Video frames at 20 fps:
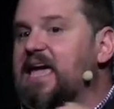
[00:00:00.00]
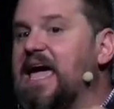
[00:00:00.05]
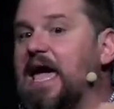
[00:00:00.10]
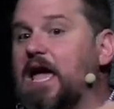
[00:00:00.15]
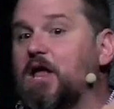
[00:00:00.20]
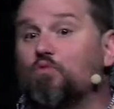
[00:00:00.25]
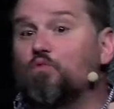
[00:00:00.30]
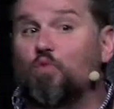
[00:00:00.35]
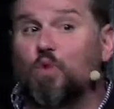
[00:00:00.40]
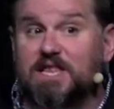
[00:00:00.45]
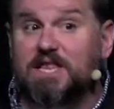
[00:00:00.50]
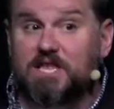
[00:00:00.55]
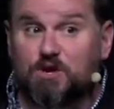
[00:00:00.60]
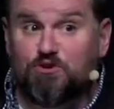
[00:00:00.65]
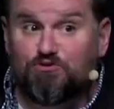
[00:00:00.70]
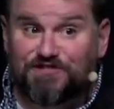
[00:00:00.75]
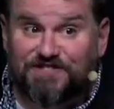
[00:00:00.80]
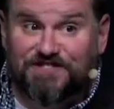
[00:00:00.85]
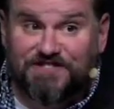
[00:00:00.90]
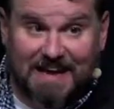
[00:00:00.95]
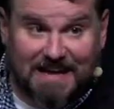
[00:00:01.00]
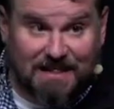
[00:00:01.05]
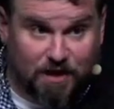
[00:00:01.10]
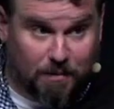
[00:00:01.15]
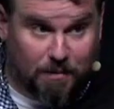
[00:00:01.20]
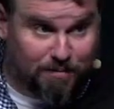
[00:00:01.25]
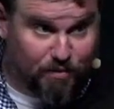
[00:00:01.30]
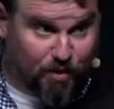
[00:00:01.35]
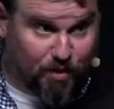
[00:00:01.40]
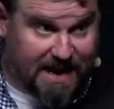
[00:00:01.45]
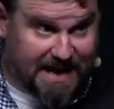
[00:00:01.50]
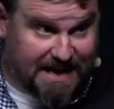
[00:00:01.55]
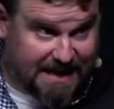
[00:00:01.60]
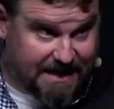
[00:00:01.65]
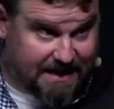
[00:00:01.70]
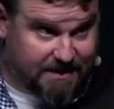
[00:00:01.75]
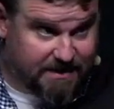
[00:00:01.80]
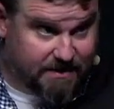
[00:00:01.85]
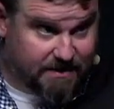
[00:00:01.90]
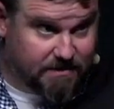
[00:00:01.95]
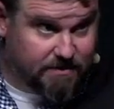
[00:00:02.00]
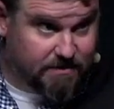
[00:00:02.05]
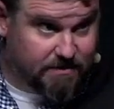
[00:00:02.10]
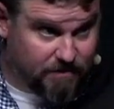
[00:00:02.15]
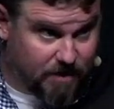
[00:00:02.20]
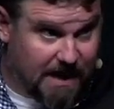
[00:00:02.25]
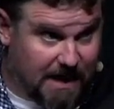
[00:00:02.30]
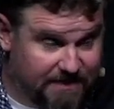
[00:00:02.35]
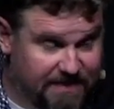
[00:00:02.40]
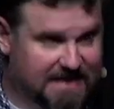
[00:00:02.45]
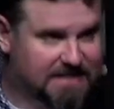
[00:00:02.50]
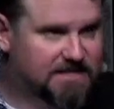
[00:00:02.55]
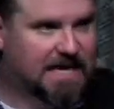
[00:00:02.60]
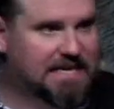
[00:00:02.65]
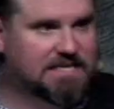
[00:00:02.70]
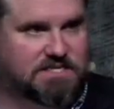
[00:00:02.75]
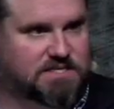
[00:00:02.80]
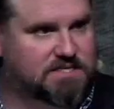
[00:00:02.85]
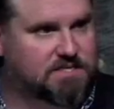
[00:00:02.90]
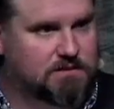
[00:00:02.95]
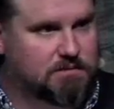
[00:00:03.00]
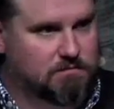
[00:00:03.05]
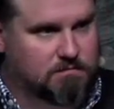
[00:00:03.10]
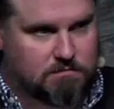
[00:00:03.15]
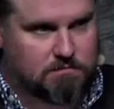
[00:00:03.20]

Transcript: and when you celebrate it, right? That, that's,